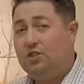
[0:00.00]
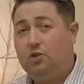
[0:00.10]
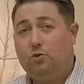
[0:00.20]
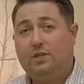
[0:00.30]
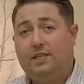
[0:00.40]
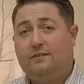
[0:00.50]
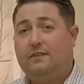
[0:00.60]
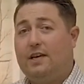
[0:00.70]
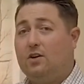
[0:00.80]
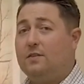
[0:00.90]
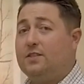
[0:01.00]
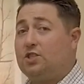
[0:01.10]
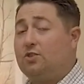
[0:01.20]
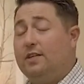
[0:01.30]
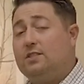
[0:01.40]
intuitive and on the
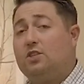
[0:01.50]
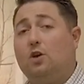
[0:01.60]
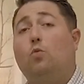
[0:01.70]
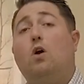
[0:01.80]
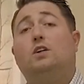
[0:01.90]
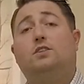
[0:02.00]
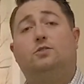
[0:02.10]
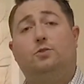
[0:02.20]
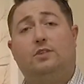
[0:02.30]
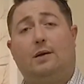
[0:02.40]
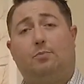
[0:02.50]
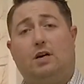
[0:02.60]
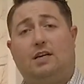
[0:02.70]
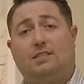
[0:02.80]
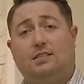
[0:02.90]
screen is going to walk you through that
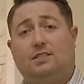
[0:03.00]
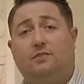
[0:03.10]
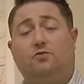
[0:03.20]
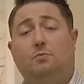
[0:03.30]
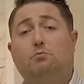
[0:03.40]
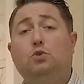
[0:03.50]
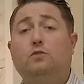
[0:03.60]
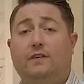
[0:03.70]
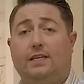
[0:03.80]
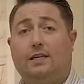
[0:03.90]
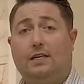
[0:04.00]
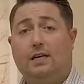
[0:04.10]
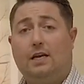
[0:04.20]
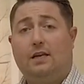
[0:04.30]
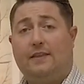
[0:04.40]
process of removing
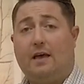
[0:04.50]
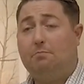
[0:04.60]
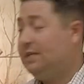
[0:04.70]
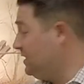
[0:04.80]
that